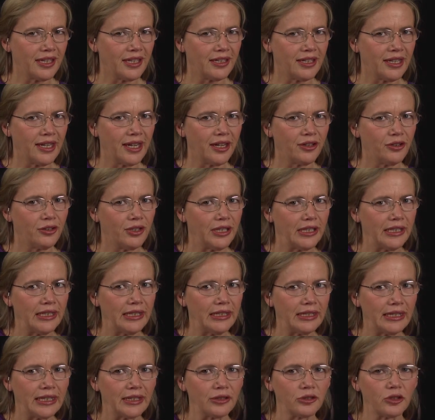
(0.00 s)
that now you're
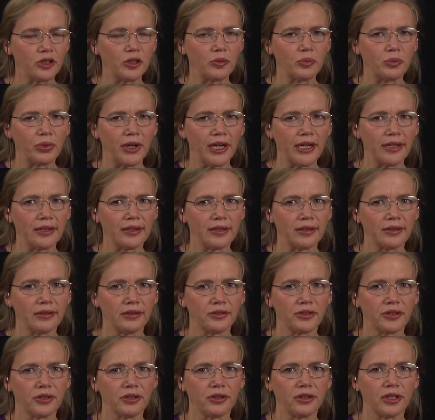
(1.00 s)
getting down to the
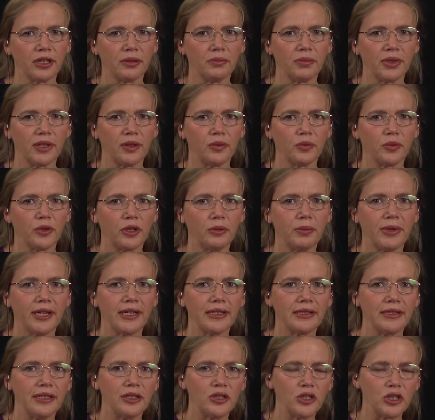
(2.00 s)
practicals and going, but what
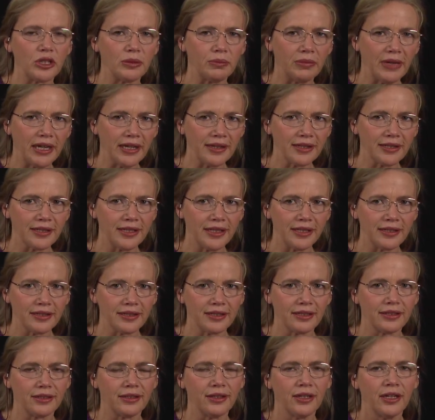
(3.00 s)
about teaching a maths
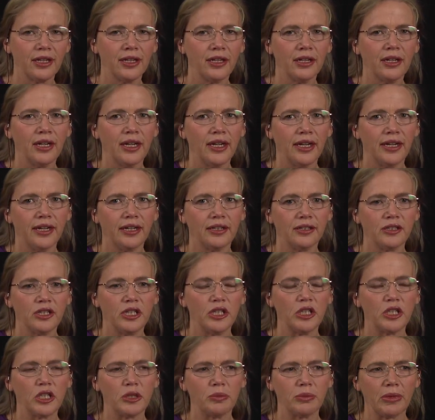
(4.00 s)
lesson and
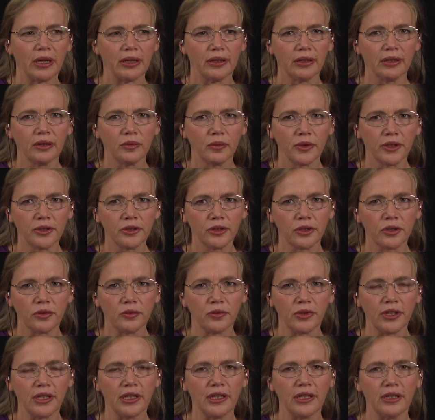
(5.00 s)
teaching my little one to
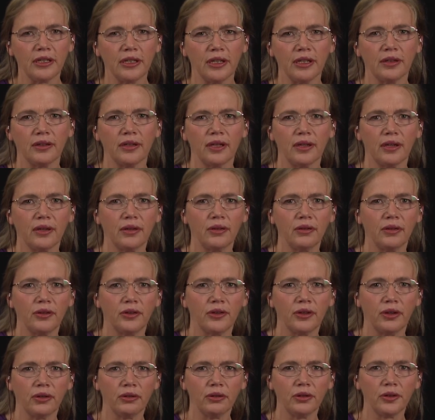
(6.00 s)
read and
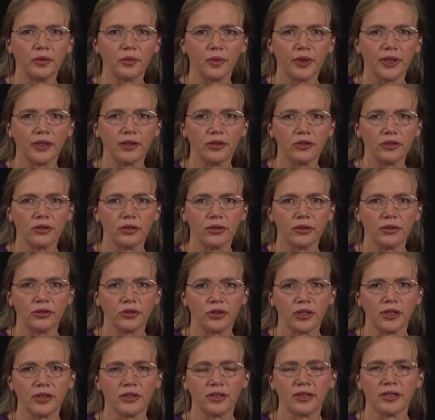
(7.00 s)
the older one
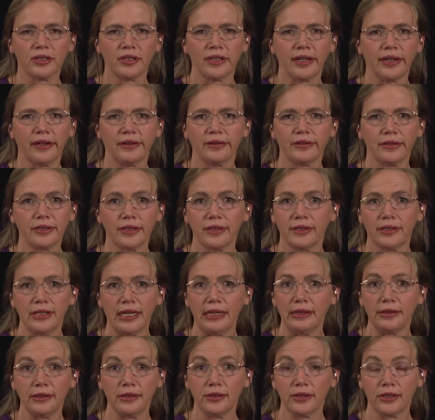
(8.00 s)
to understand
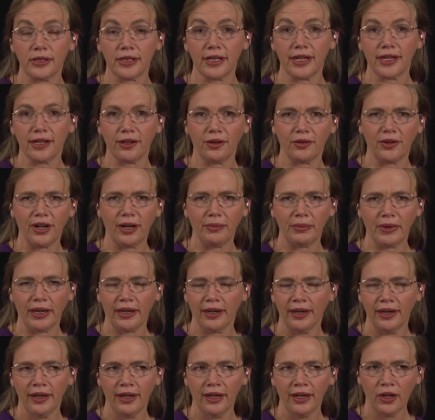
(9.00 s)
sentence diagramming?
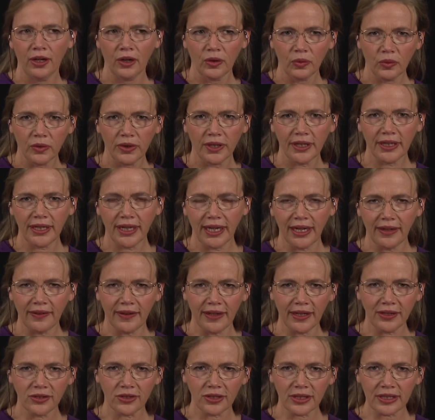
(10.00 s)
Well, again,
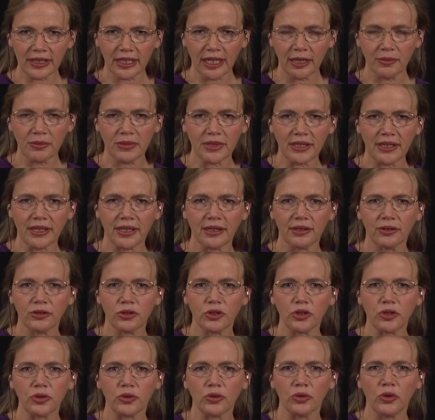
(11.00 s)
that just comes down
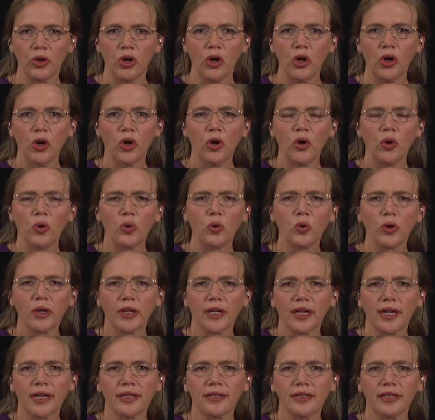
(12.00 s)
to
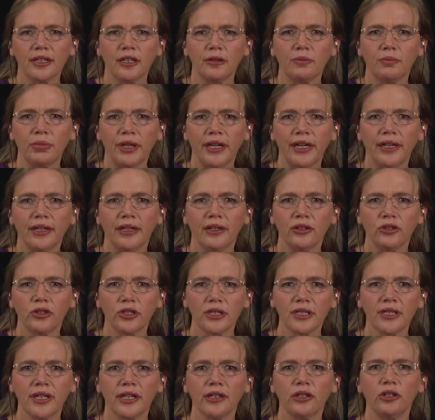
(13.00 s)
organizing and planning,
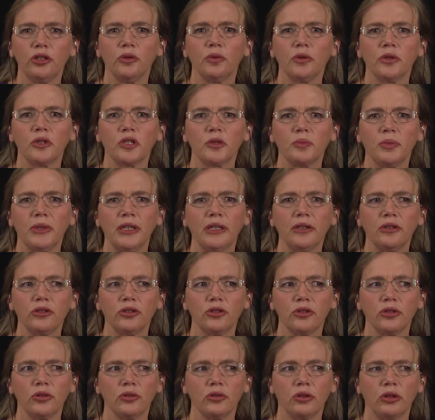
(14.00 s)
just like you would speak
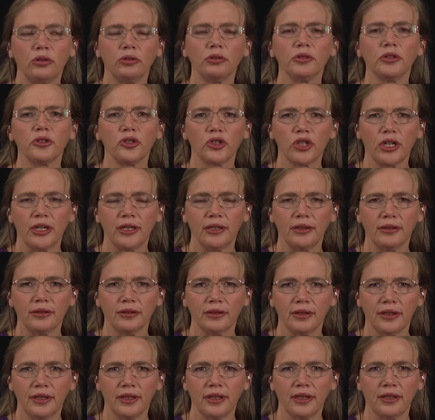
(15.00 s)
to your older
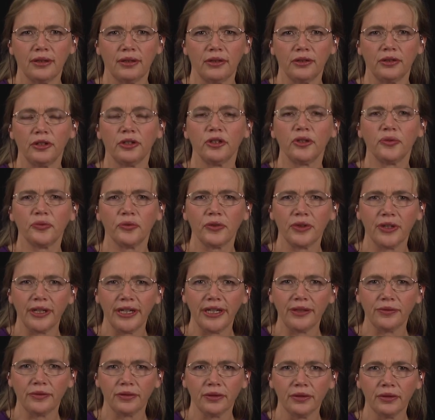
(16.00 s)
child on a different
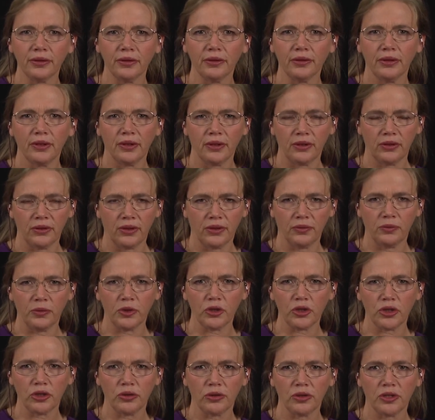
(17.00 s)
level of
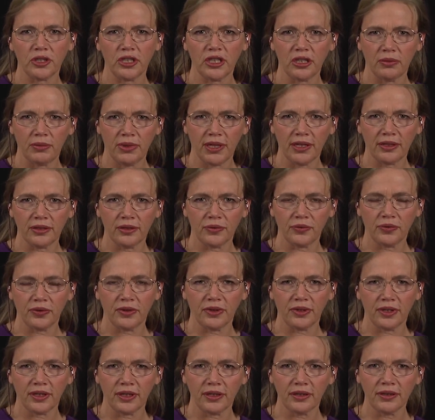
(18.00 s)
maturity about
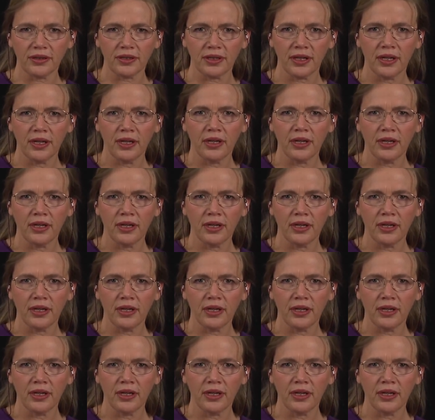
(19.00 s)
different things